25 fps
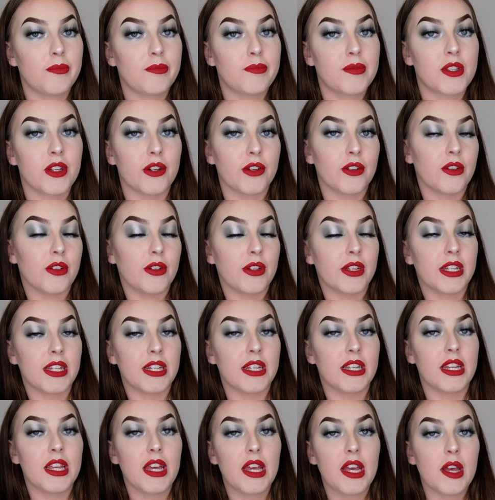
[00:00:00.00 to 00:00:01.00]
so you can
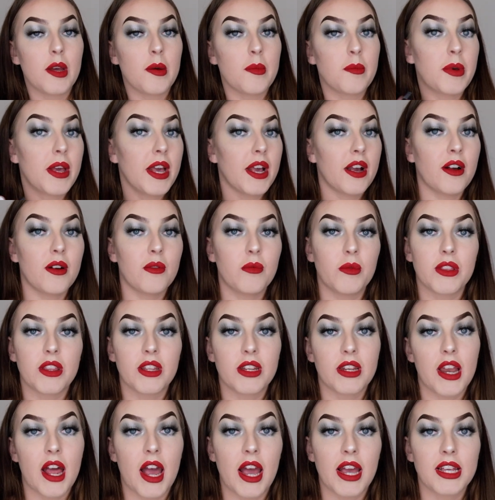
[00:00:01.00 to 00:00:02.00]
pair it with a
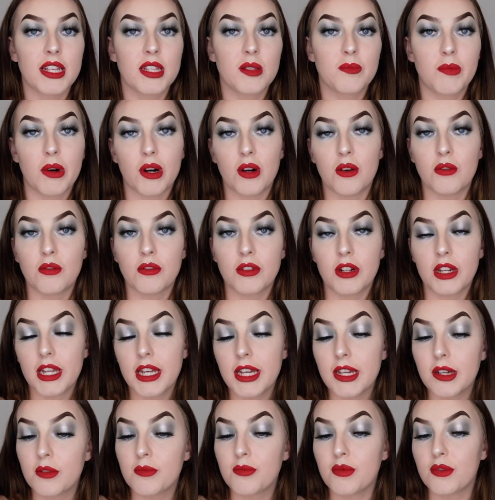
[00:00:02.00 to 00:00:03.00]
nice bold
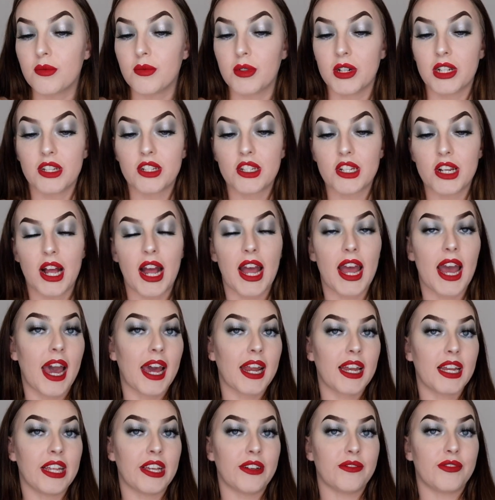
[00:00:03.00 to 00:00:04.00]
lip, which I
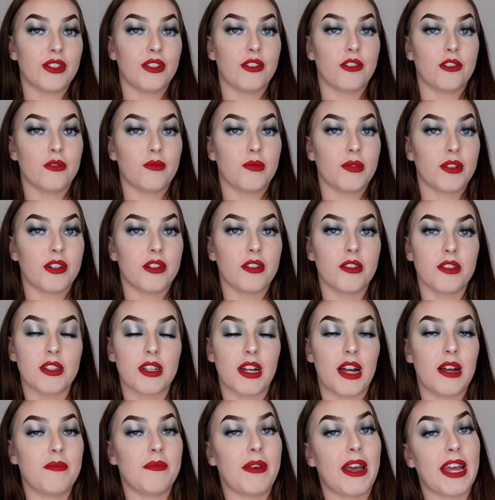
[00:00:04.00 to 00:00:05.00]
hardly ever do because
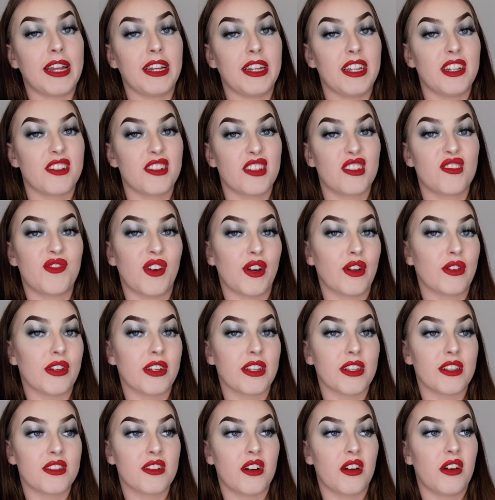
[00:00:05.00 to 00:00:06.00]
I mainly just
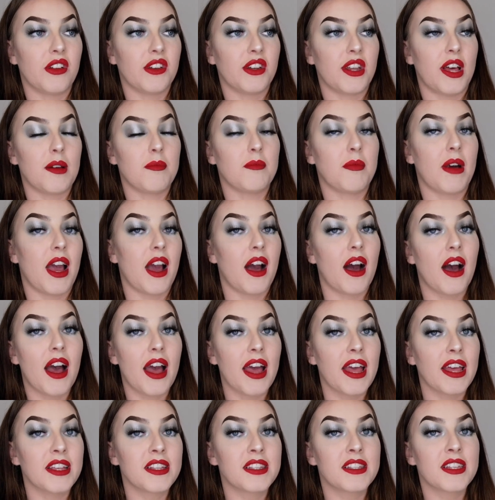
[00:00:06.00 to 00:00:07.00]
focus on like my
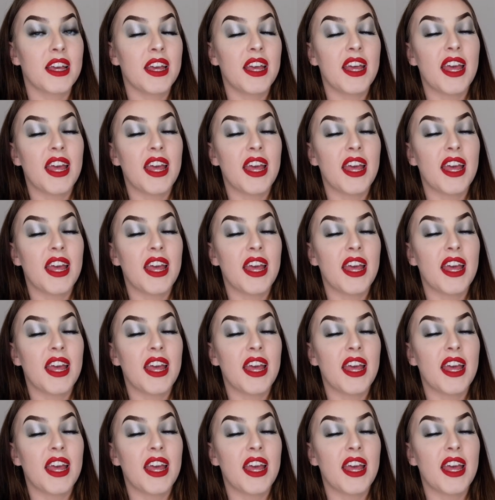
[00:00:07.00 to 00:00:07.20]
eyes,